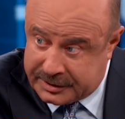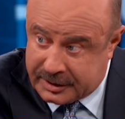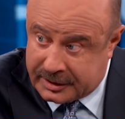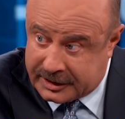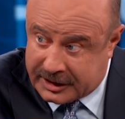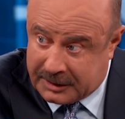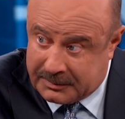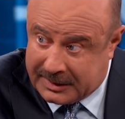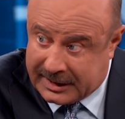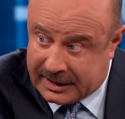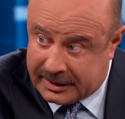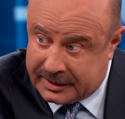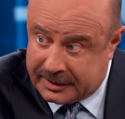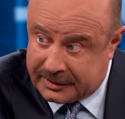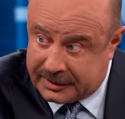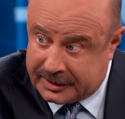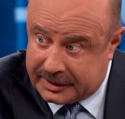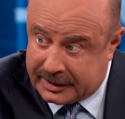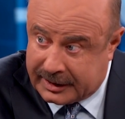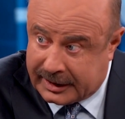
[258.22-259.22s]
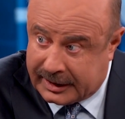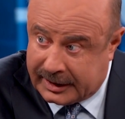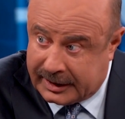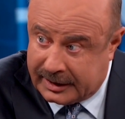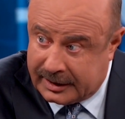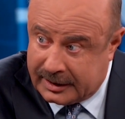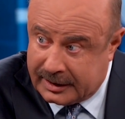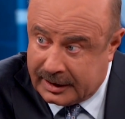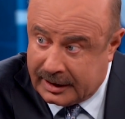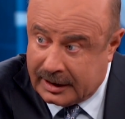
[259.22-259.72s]
gonna come out here
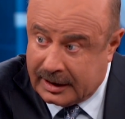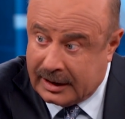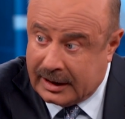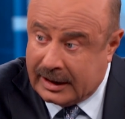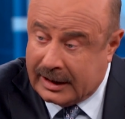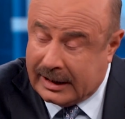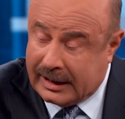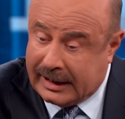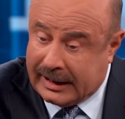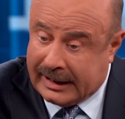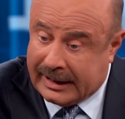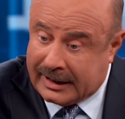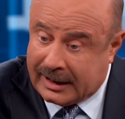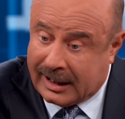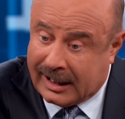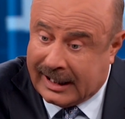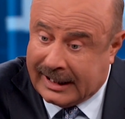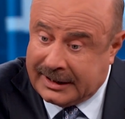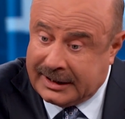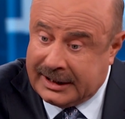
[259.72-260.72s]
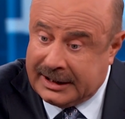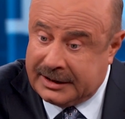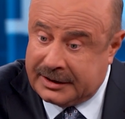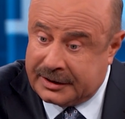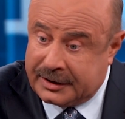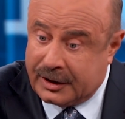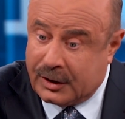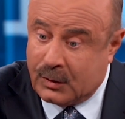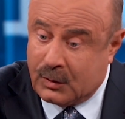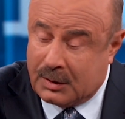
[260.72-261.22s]
today, and I need
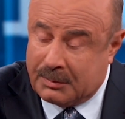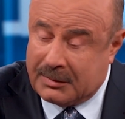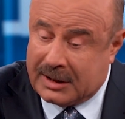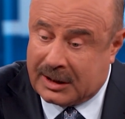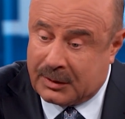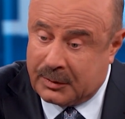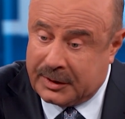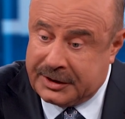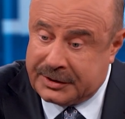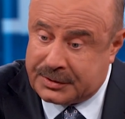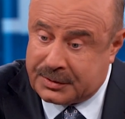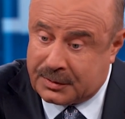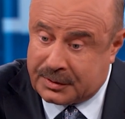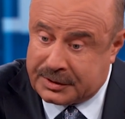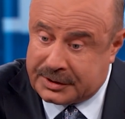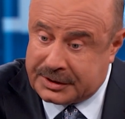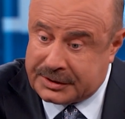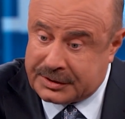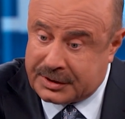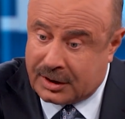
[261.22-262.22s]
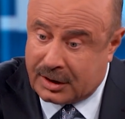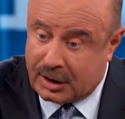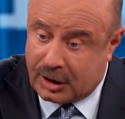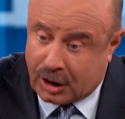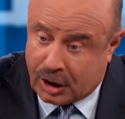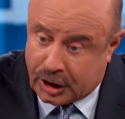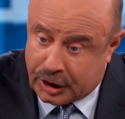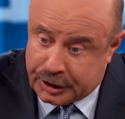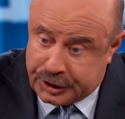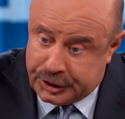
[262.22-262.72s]
to know what my resources are.
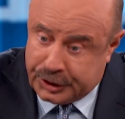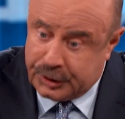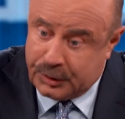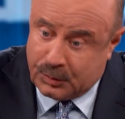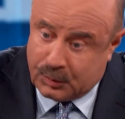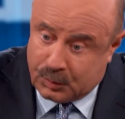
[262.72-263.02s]
Are you